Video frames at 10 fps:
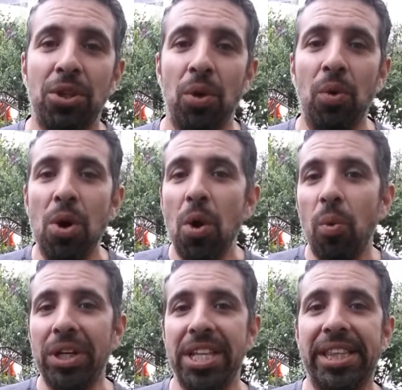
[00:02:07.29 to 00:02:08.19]
So
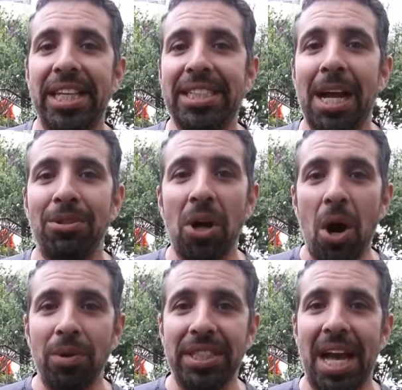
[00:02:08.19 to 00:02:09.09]
one of the things that I was
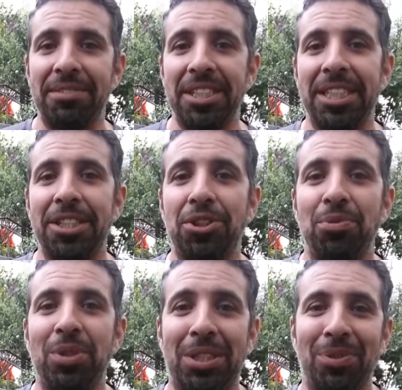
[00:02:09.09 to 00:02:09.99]
always having an
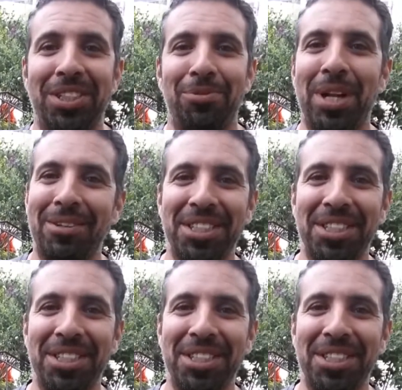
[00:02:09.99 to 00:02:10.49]
issue with was when I